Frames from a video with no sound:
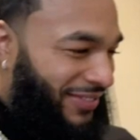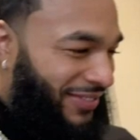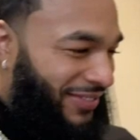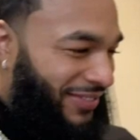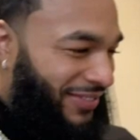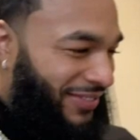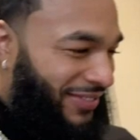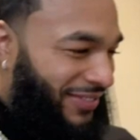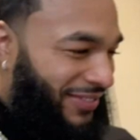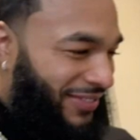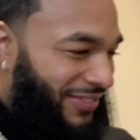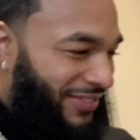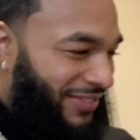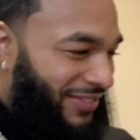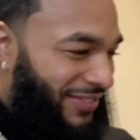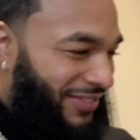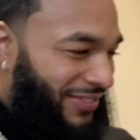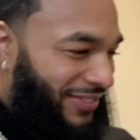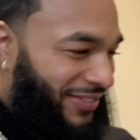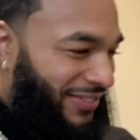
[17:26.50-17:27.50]

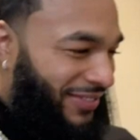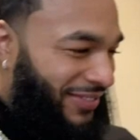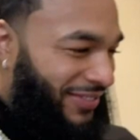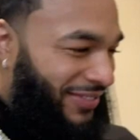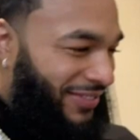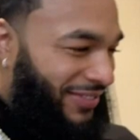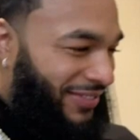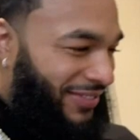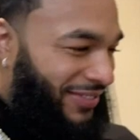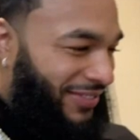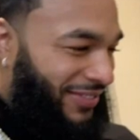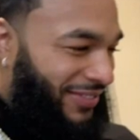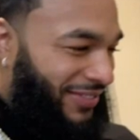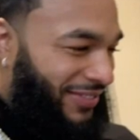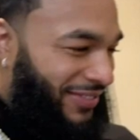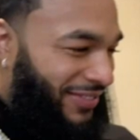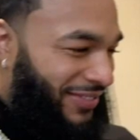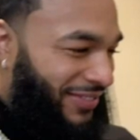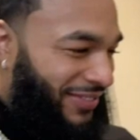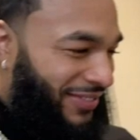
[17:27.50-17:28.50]

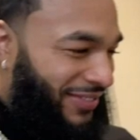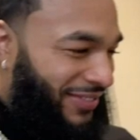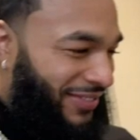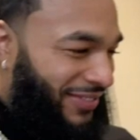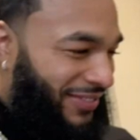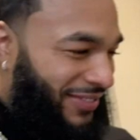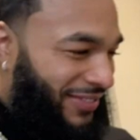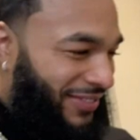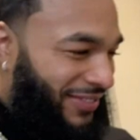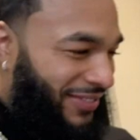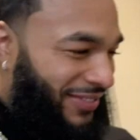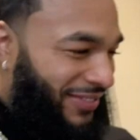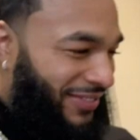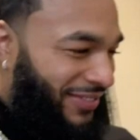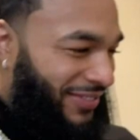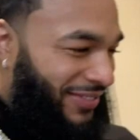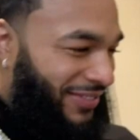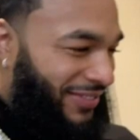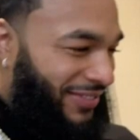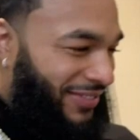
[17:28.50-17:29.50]

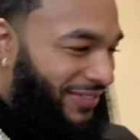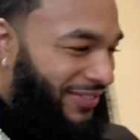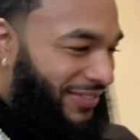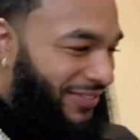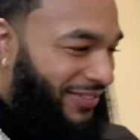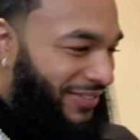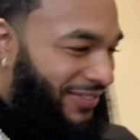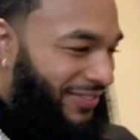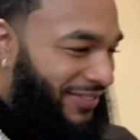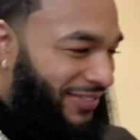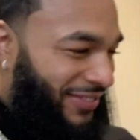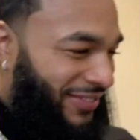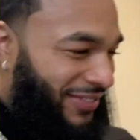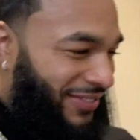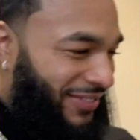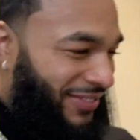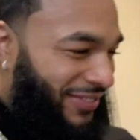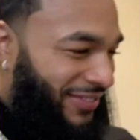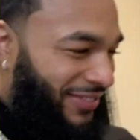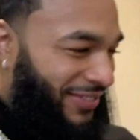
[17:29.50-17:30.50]

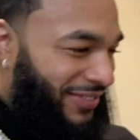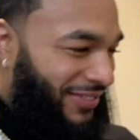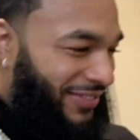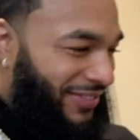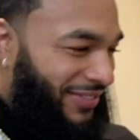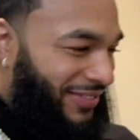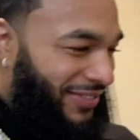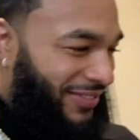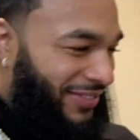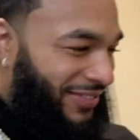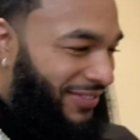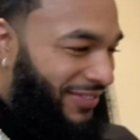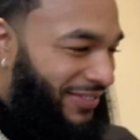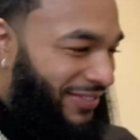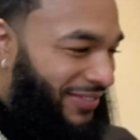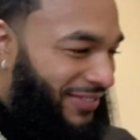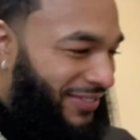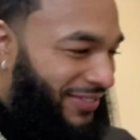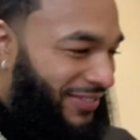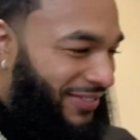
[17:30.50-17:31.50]

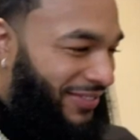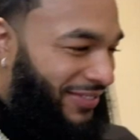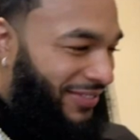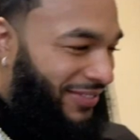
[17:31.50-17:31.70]
The person shown says nothing.